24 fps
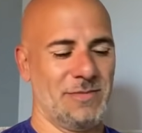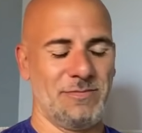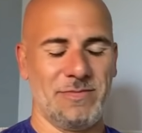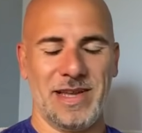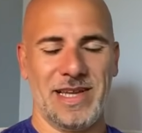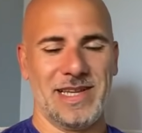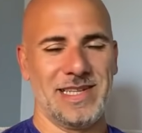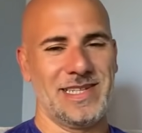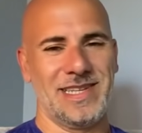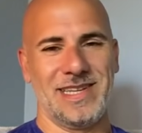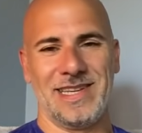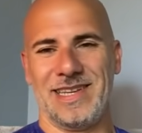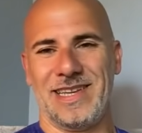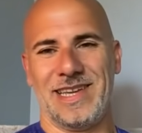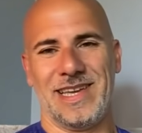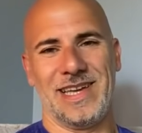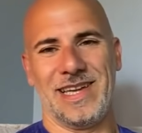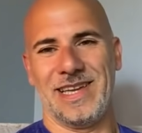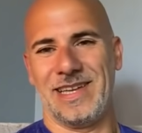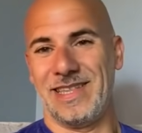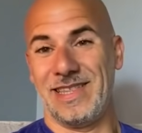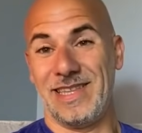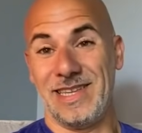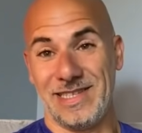amazing.
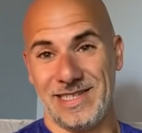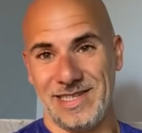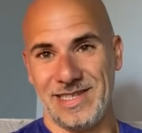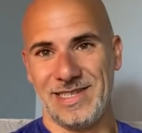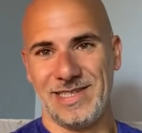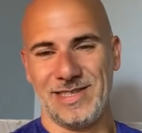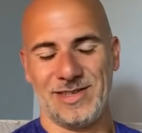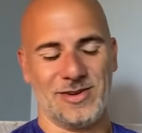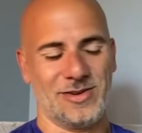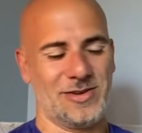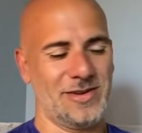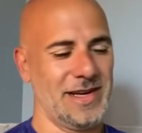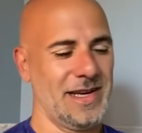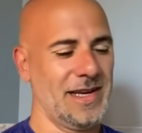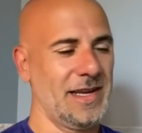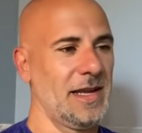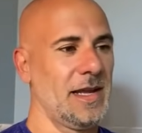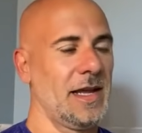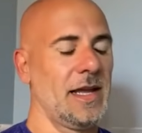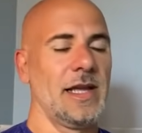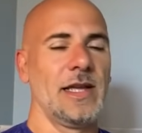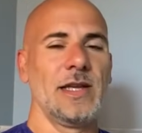Yeah, this is a story.